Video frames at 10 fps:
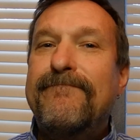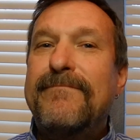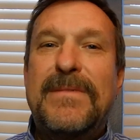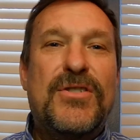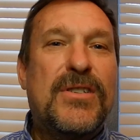
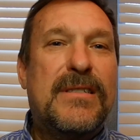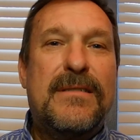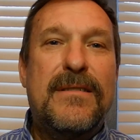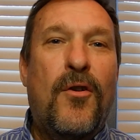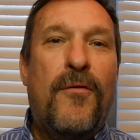
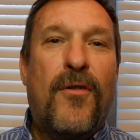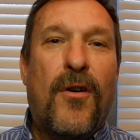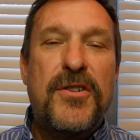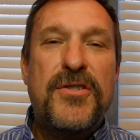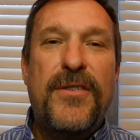just
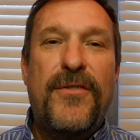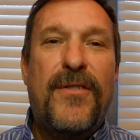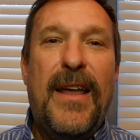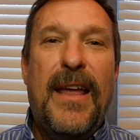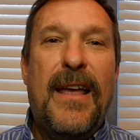
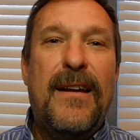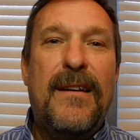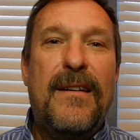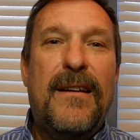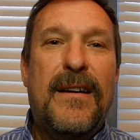overarches
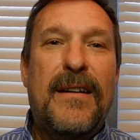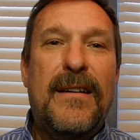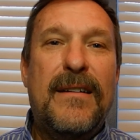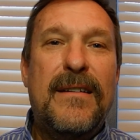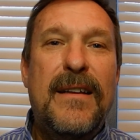and
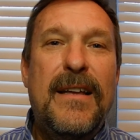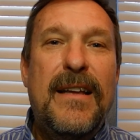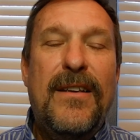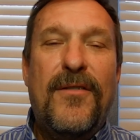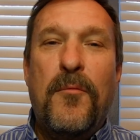
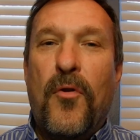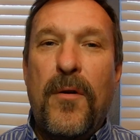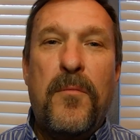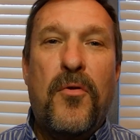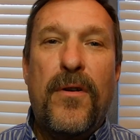is more
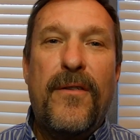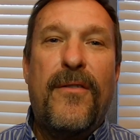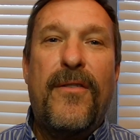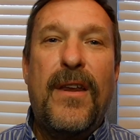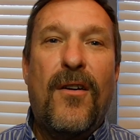
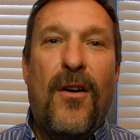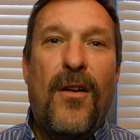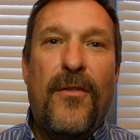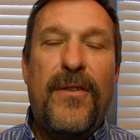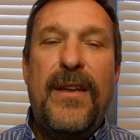important than
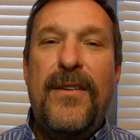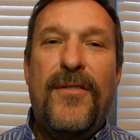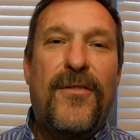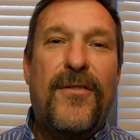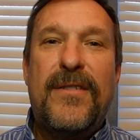all
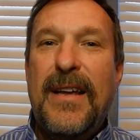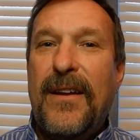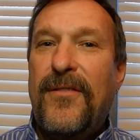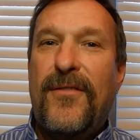these texts